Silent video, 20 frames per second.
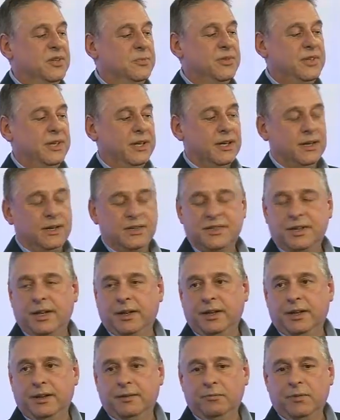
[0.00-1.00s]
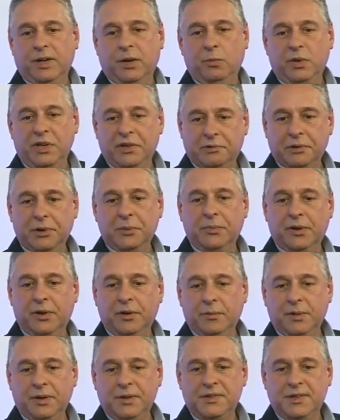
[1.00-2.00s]
particular study and we grouped
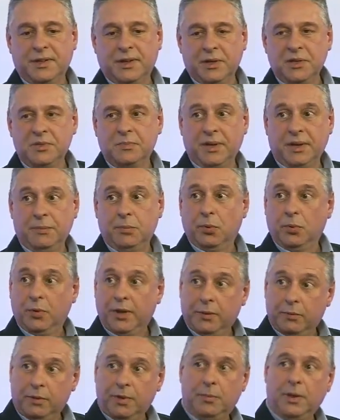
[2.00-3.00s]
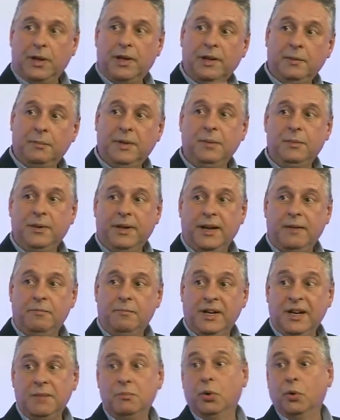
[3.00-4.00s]
them into those people that were applying BPM
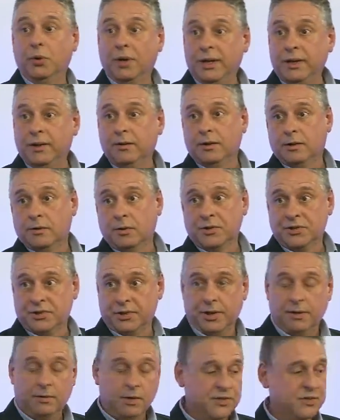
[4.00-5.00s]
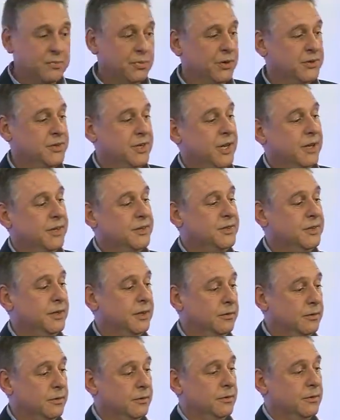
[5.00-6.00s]
really broadly across, lots of projects,
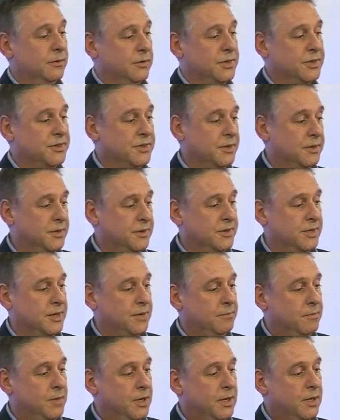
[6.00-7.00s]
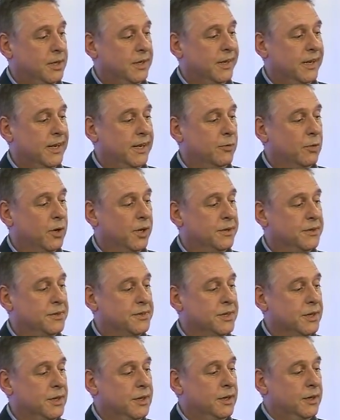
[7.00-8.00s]
not just those key
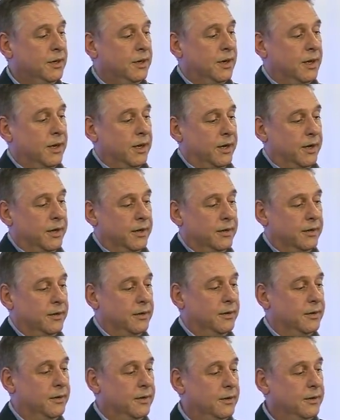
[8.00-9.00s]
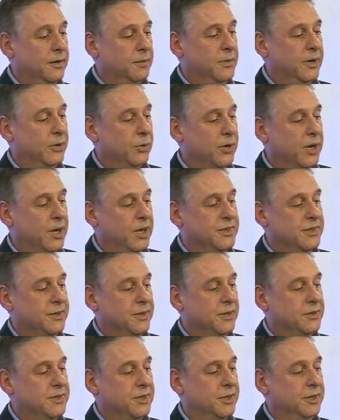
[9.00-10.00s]
ones. The middle guys are
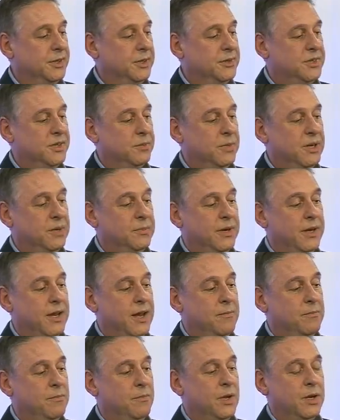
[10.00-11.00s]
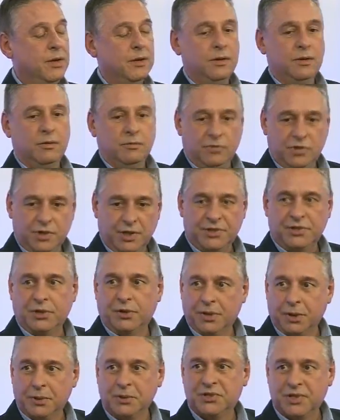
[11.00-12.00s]
those that are using BPM just
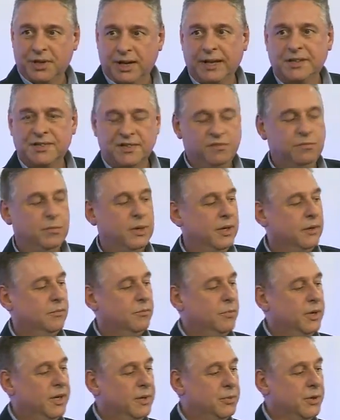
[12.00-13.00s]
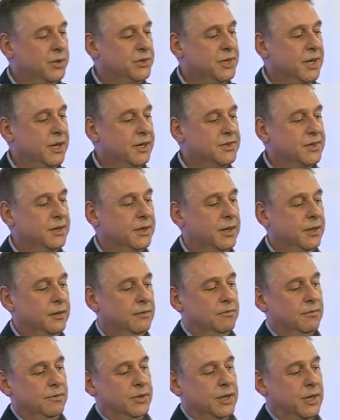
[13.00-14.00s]
on those selective big projects, and
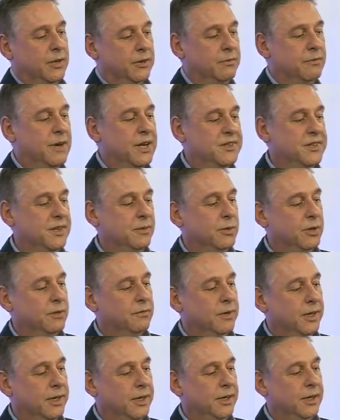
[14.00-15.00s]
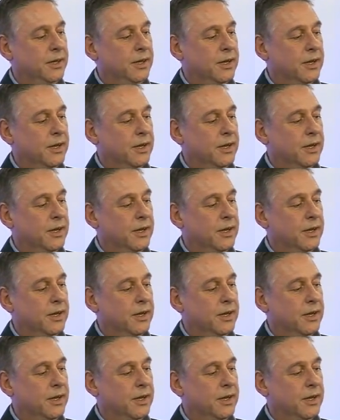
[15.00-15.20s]
then the rest that weren't really